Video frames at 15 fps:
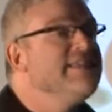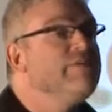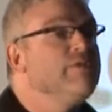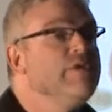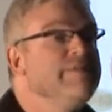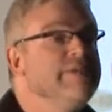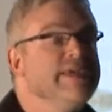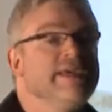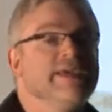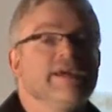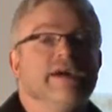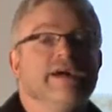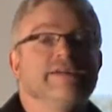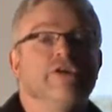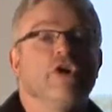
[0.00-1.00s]
there will be
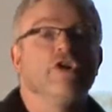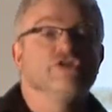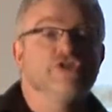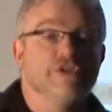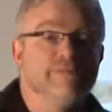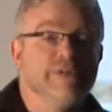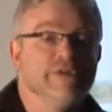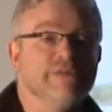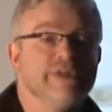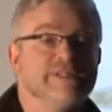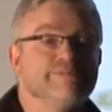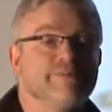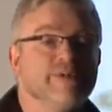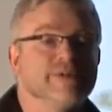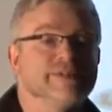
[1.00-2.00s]
an autoimmune
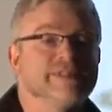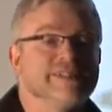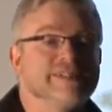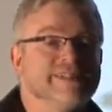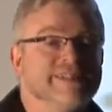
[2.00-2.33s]
response.